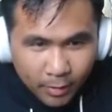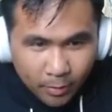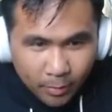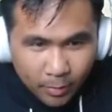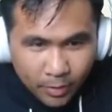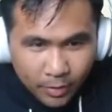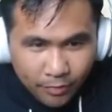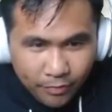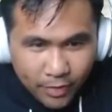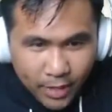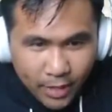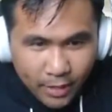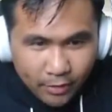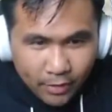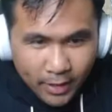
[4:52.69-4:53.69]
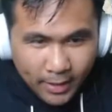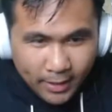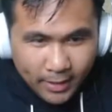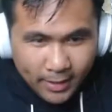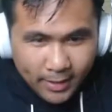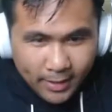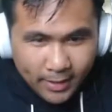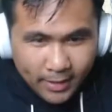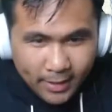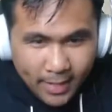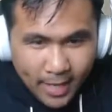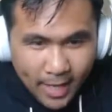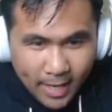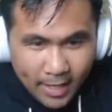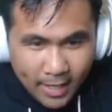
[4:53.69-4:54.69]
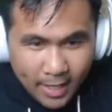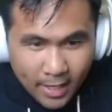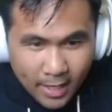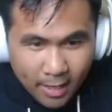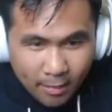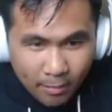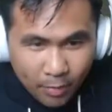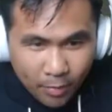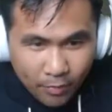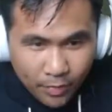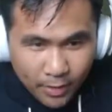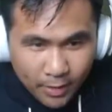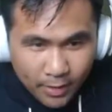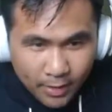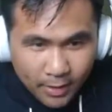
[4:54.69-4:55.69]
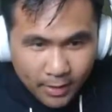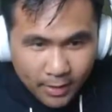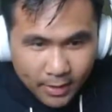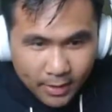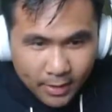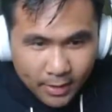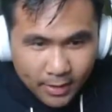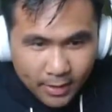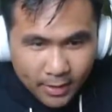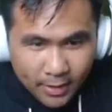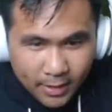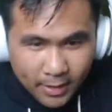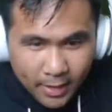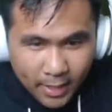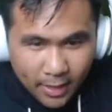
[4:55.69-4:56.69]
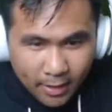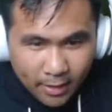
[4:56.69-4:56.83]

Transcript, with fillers: What if I take that move it there?